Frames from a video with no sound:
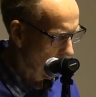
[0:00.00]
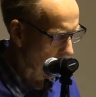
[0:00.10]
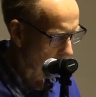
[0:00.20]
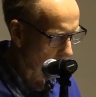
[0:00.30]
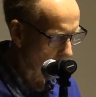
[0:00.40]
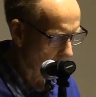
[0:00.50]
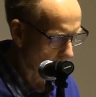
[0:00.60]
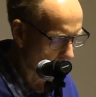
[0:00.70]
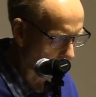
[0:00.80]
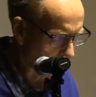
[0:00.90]
When we
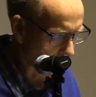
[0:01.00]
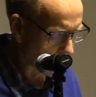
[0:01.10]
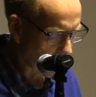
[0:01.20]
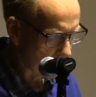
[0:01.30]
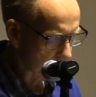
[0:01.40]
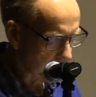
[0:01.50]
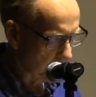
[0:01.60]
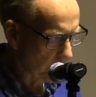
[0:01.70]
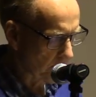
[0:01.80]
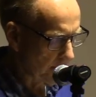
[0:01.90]
recognize that
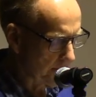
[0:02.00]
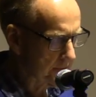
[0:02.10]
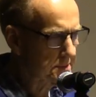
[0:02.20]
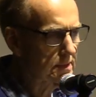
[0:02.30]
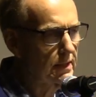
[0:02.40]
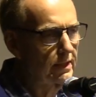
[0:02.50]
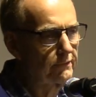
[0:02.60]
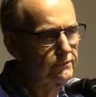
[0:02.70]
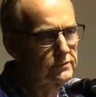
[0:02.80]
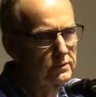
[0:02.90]
the greatest
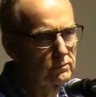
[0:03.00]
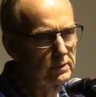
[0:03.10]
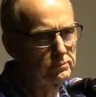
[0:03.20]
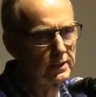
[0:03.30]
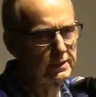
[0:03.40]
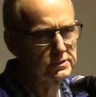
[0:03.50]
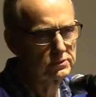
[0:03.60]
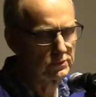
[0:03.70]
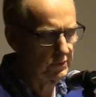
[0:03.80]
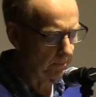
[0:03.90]
gift we bring
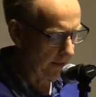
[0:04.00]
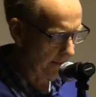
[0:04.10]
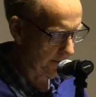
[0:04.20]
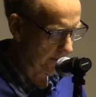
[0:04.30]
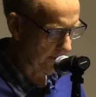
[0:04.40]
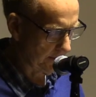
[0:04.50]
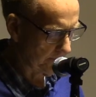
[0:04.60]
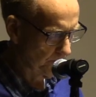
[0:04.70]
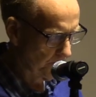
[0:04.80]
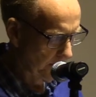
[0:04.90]
to humanity
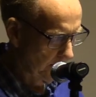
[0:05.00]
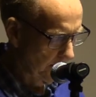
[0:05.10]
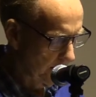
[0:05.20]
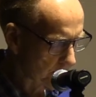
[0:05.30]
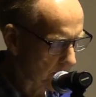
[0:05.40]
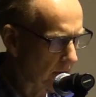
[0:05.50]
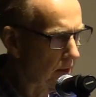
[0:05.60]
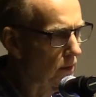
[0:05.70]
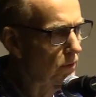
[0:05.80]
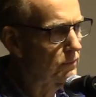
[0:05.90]
is our
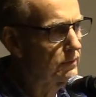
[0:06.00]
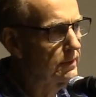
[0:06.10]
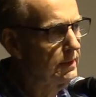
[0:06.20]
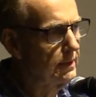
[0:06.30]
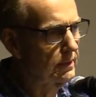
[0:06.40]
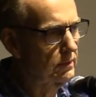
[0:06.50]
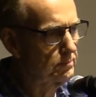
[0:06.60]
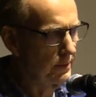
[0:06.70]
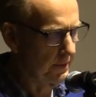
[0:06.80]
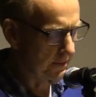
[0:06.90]
own inner
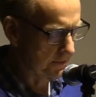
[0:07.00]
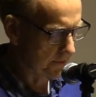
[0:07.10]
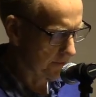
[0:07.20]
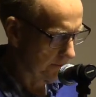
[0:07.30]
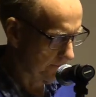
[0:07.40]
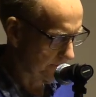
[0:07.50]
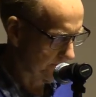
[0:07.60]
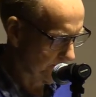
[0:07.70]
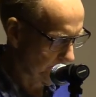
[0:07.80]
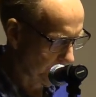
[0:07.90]
peace.
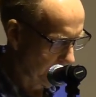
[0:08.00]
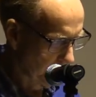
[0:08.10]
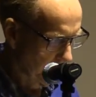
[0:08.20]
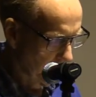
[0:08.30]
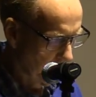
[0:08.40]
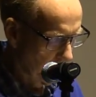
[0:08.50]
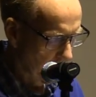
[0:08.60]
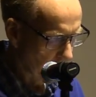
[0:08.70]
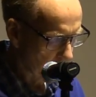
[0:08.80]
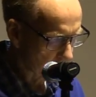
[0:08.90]

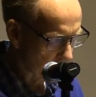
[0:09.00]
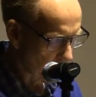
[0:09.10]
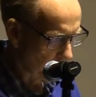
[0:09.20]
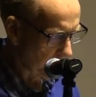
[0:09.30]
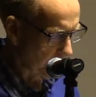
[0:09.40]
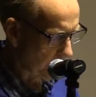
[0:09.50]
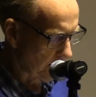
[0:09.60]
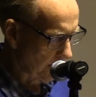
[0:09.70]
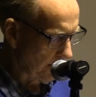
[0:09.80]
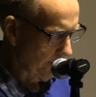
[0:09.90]
There is a point in
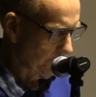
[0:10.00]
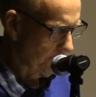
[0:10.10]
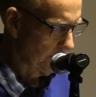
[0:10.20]
our life